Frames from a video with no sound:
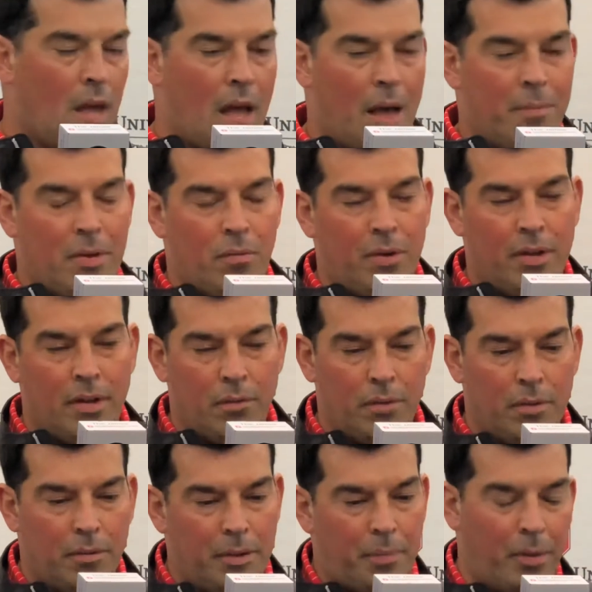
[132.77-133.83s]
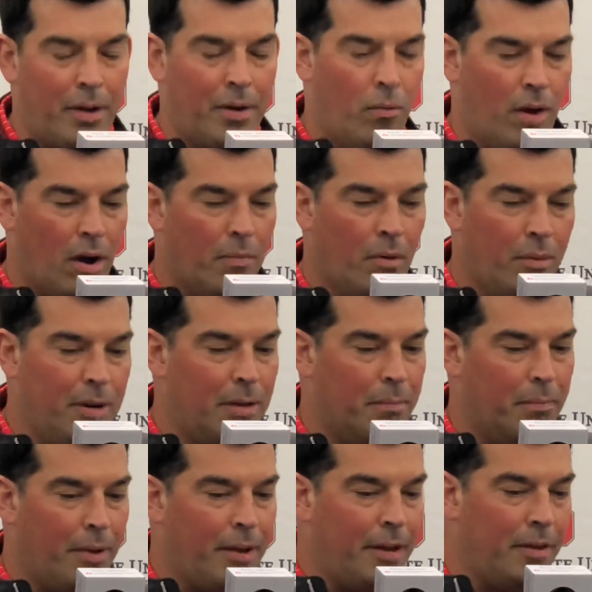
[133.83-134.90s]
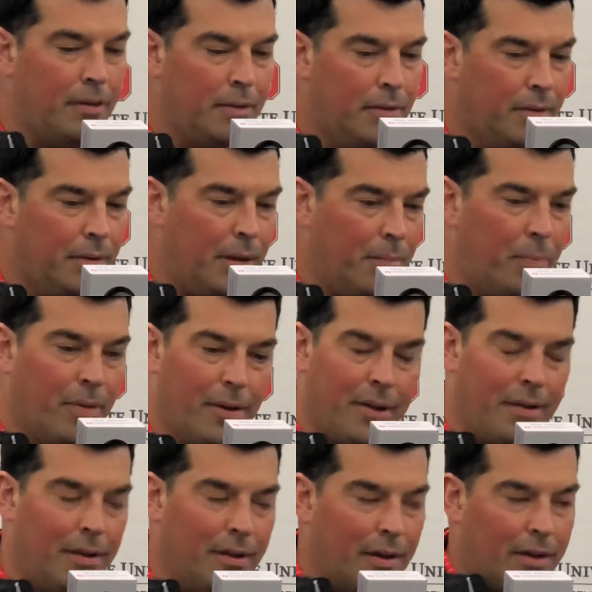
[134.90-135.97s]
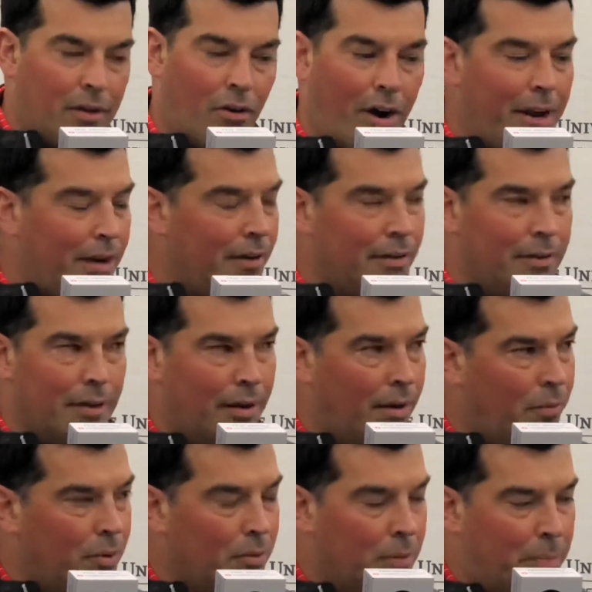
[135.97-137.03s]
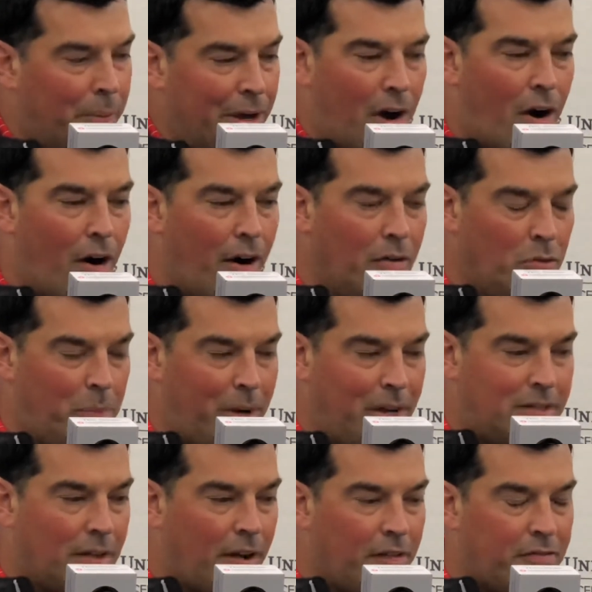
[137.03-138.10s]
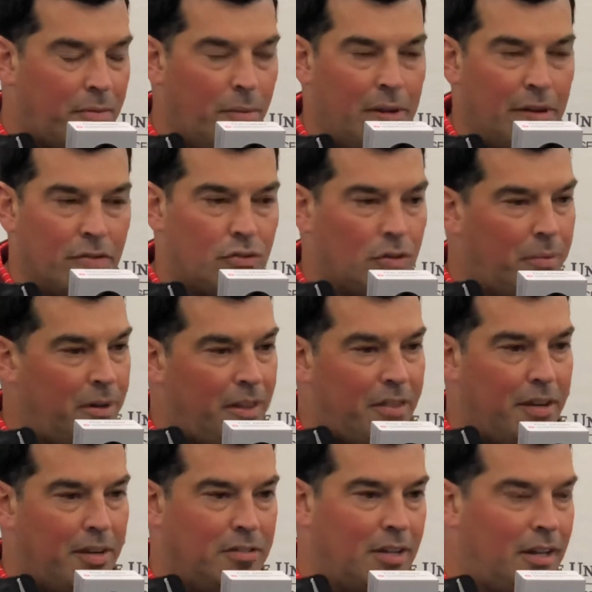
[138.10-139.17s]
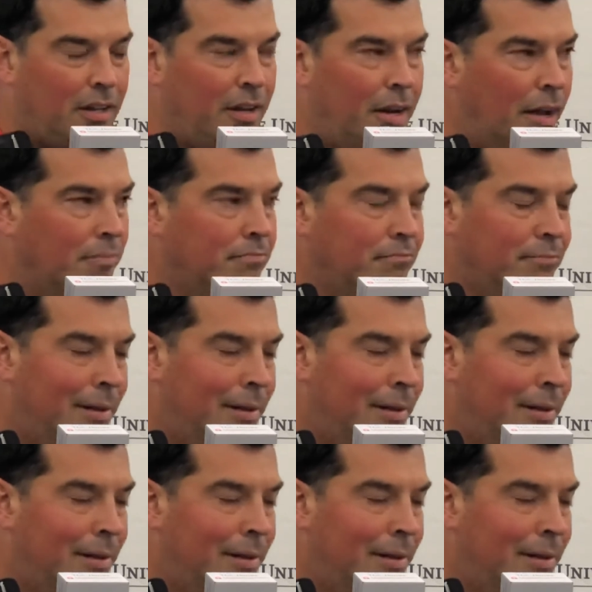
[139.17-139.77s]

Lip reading: Yeah, I mean, we played well, but we didn't play great. We played hard, we played tough, but we have so many things to clean up.